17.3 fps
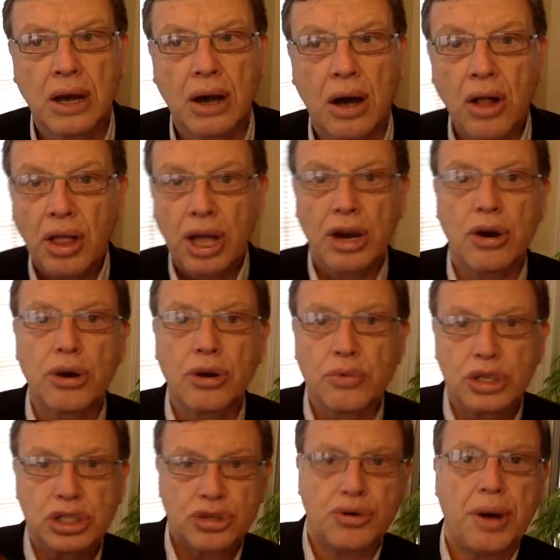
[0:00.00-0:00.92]
All I heard
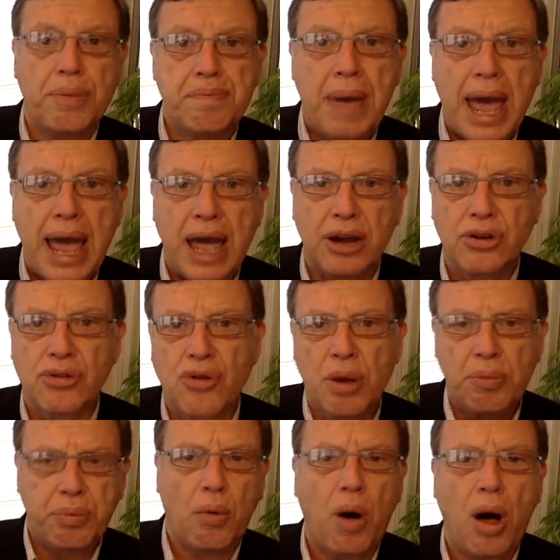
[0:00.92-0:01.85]
was Trump bad,
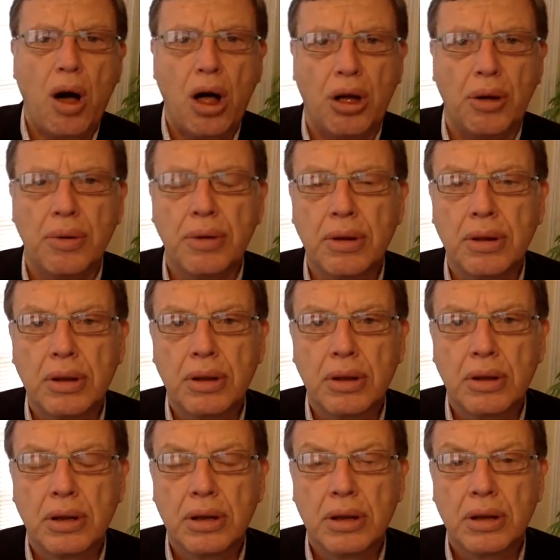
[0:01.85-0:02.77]
Trump wall,
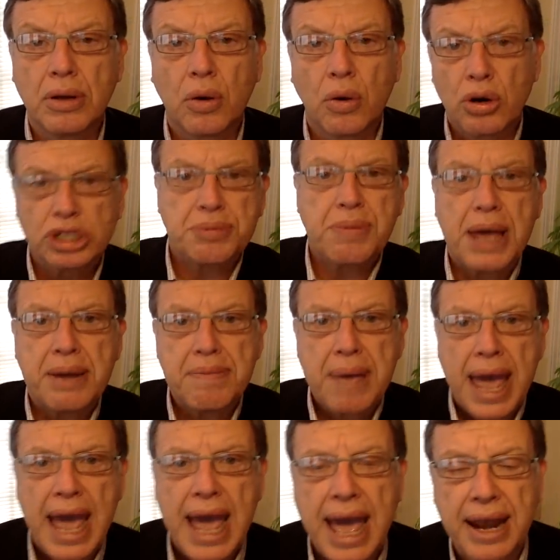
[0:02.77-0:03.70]
orange man
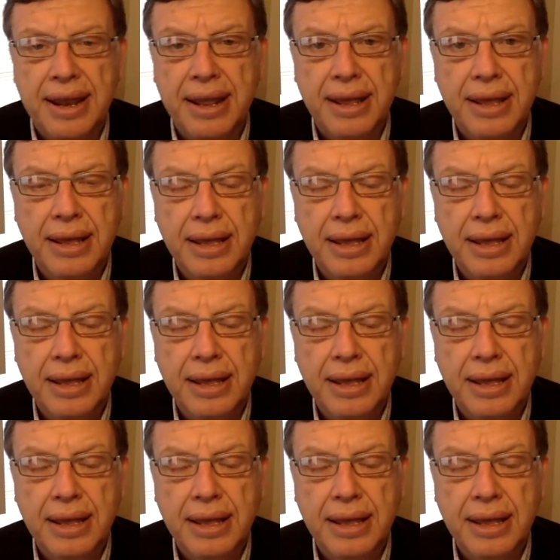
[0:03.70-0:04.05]
bad.